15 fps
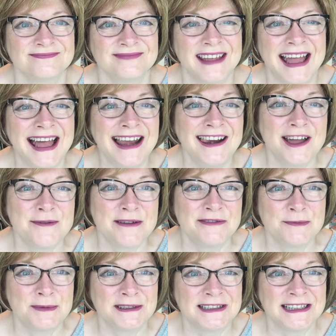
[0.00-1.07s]
Hello
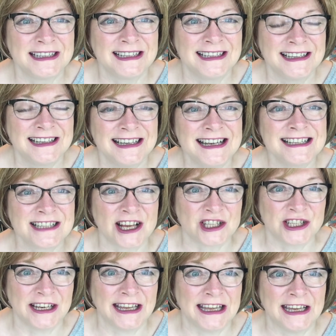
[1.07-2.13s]
everybody, it's
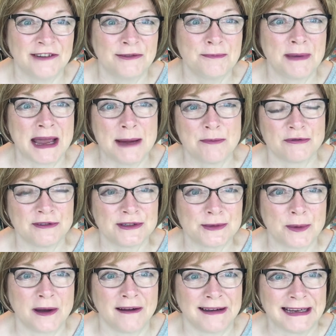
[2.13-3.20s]
Ashley here from
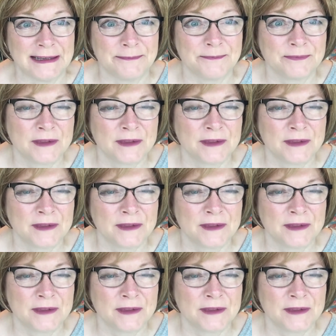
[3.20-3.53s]
Paper&Twine.